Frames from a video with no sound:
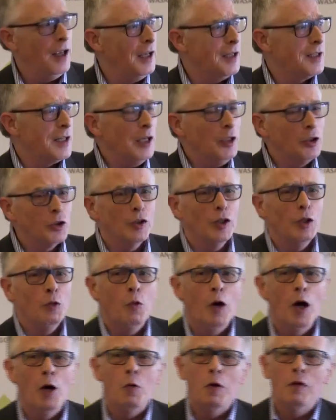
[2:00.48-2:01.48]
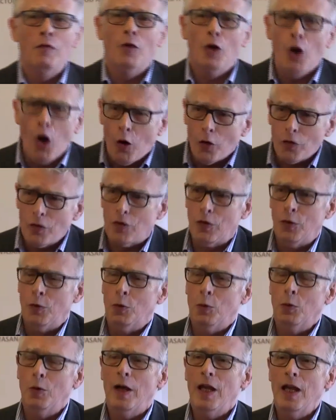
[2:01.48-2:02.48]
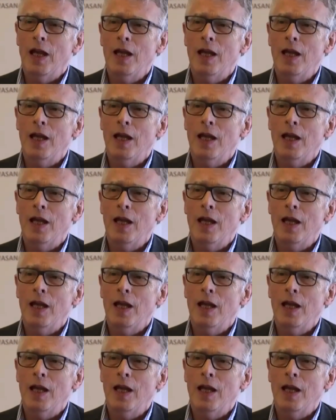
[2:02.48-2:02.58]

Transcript: Essentially where we've got to